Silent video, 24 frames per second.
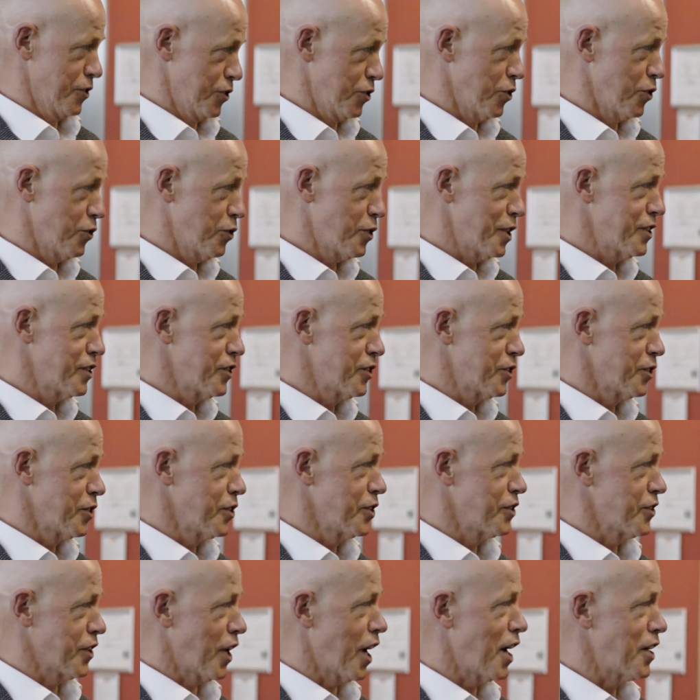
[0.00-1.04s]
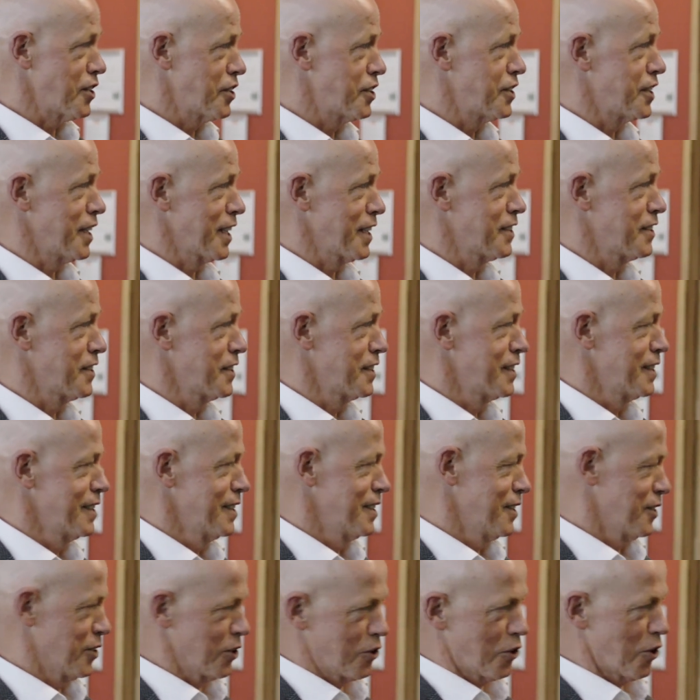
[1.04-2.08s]
John Kristinsson as architect
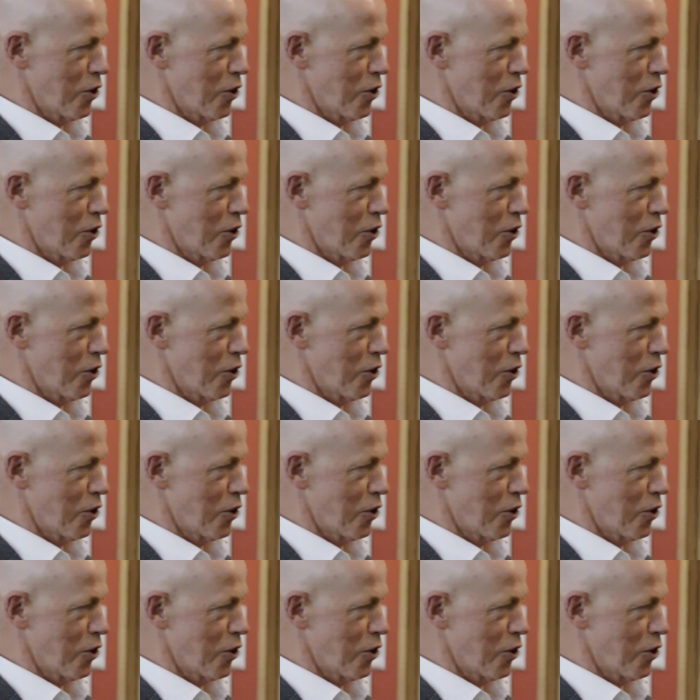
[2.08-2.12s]
the